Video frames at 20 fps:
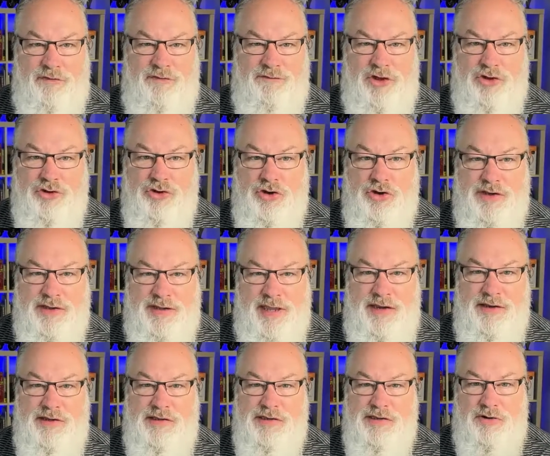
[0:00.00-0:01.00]
We've had good
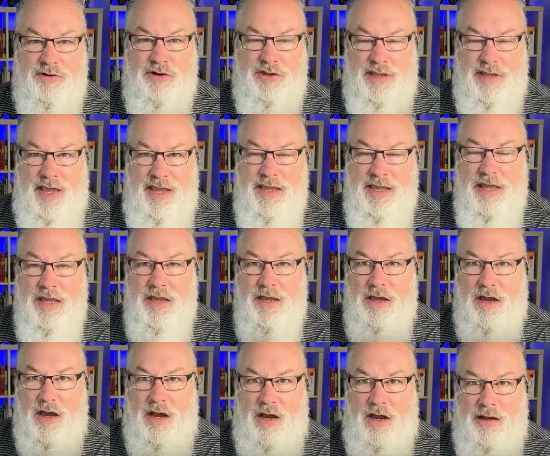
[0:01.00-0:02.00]
attendance here today,
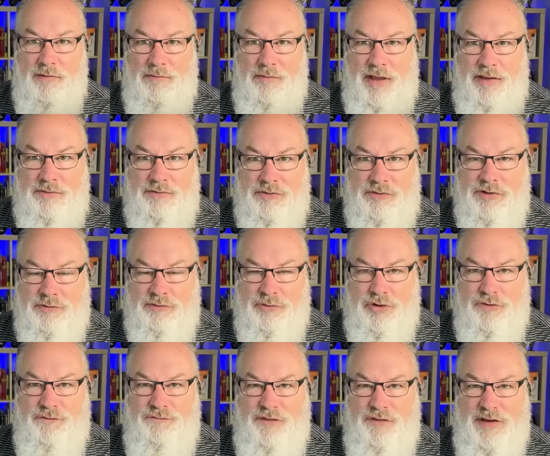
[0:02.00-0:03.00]
and some
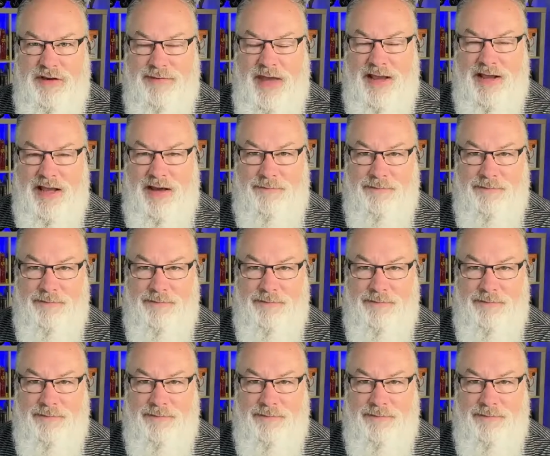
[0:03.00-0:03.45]
good feedback,